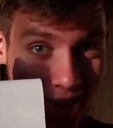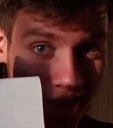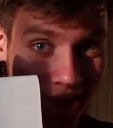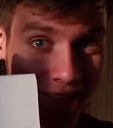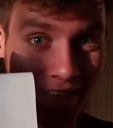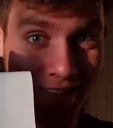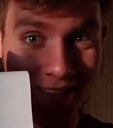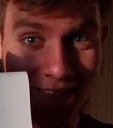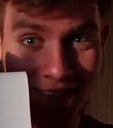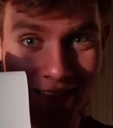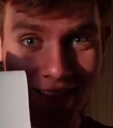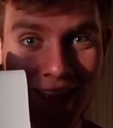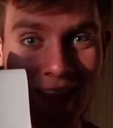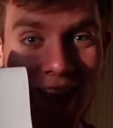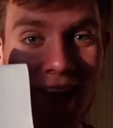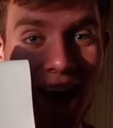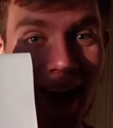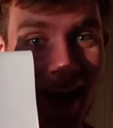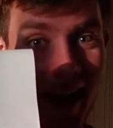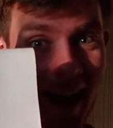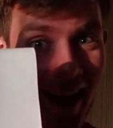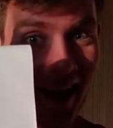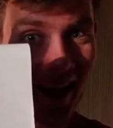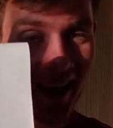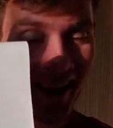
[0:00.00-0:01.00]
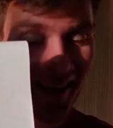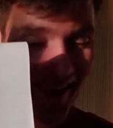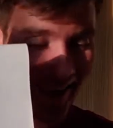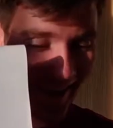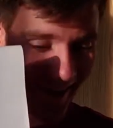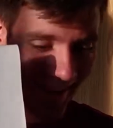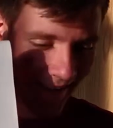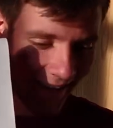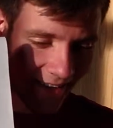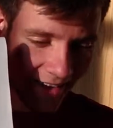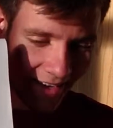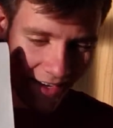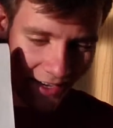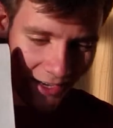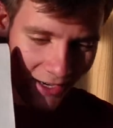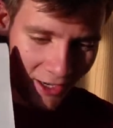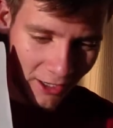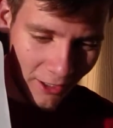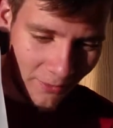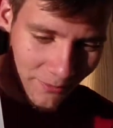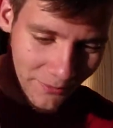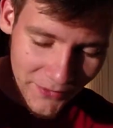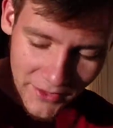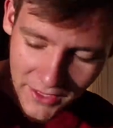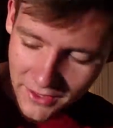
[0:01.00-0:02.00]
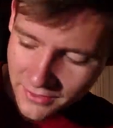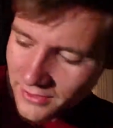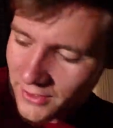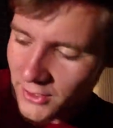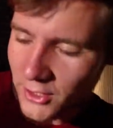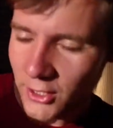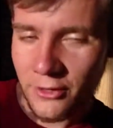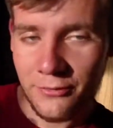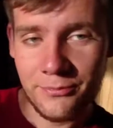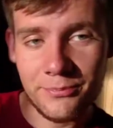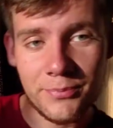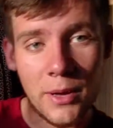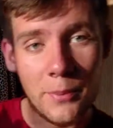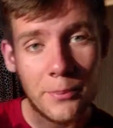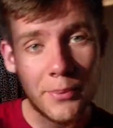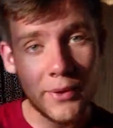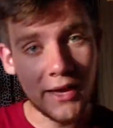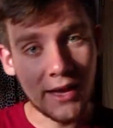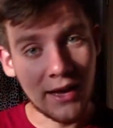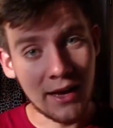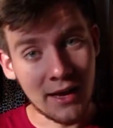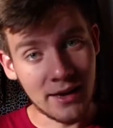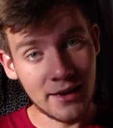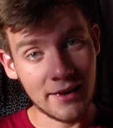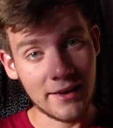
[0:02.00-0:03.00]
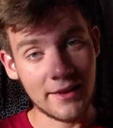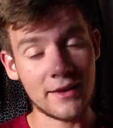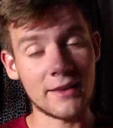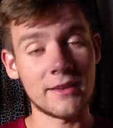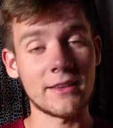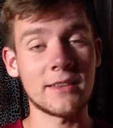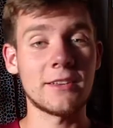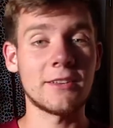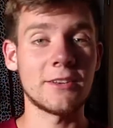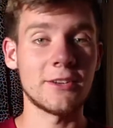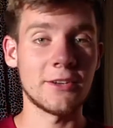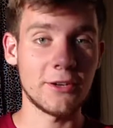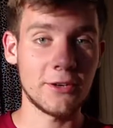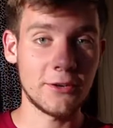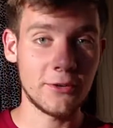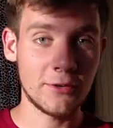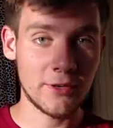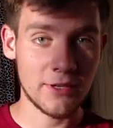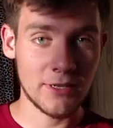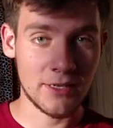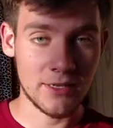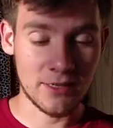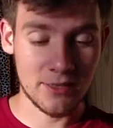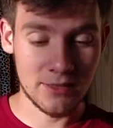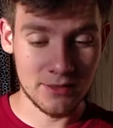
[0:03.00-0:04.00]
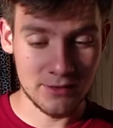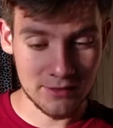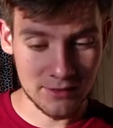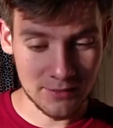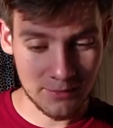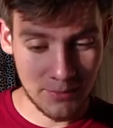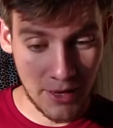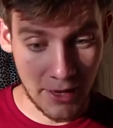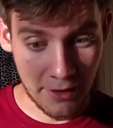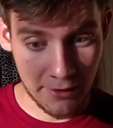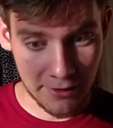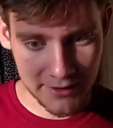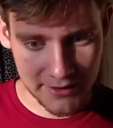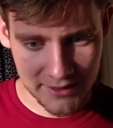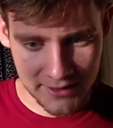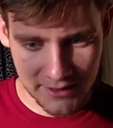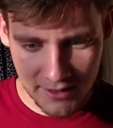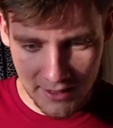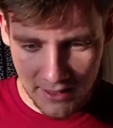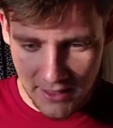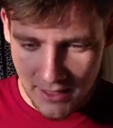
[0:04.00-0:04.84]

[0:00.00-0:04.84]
that's hi. Then you have papegaai, parrot.